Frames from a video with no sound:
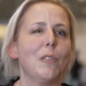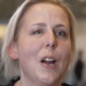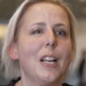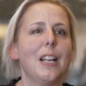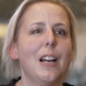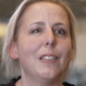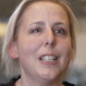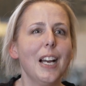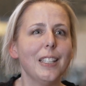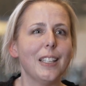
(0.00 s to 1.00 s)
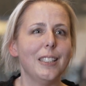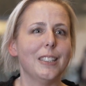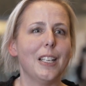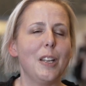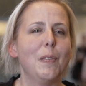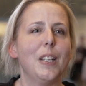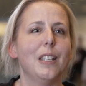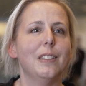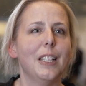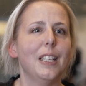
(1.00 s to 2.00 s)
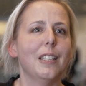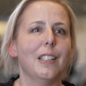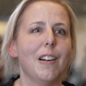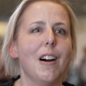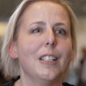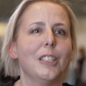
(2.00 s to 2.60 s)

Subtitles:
right now yet that is going to be the leader on